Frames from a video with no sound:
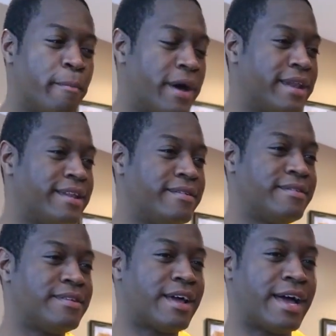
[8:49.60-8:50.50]
But
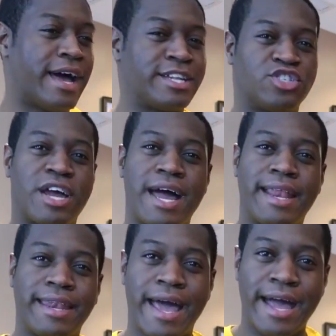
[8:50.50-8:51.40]
I
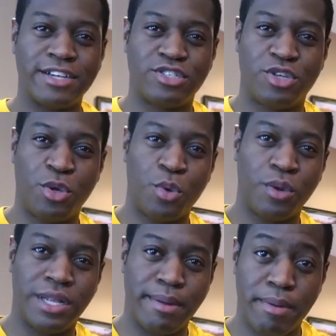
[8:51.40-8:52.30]
try not
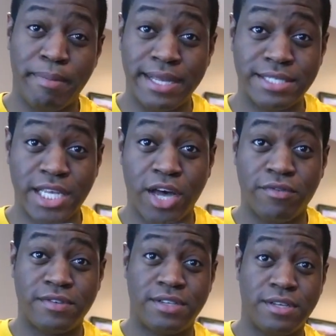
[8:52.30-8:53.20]
to limit
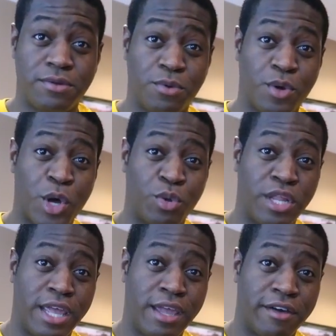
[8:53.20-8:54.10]
myself to
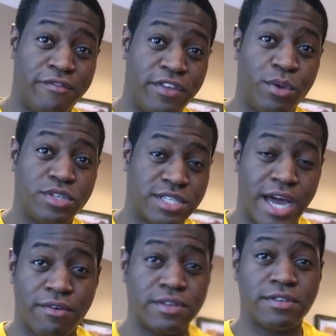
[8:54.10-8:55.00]
only a few
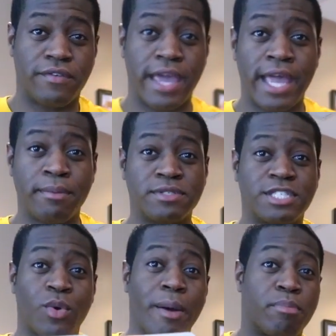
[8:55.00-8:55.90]
genres of games.
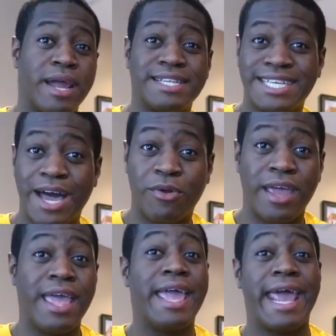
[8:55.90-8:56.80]
So I branch
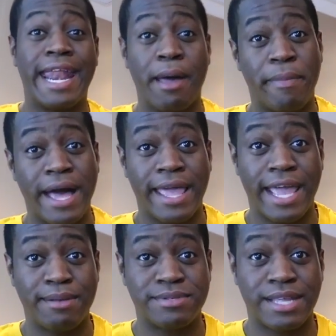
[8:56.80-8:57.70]
out and I buy
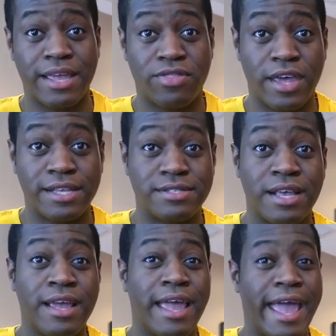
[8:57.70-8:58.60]
games like this.
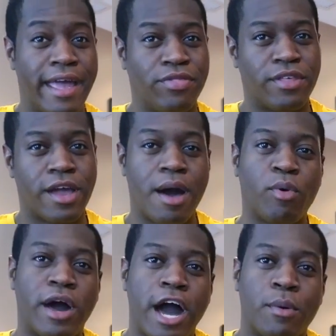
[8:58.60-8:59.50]
And the
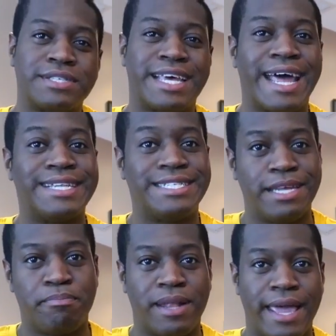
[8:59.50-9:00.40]
couple hours that I
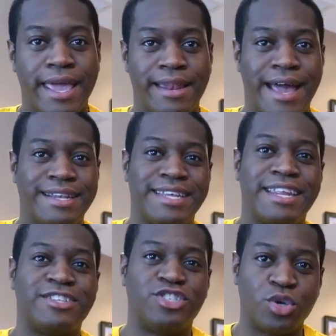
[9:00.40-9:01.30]
did play it, I
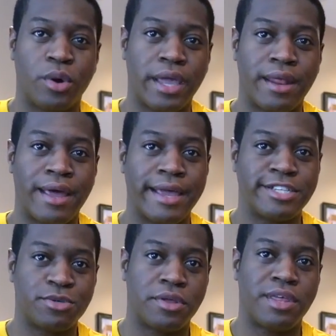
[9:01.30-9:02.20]
did enjoy it. I
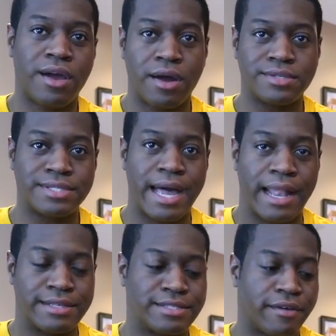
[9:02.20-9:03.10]
enjoyed the art
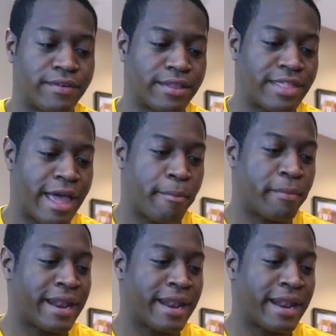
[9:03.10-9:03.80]
style and stuff like that.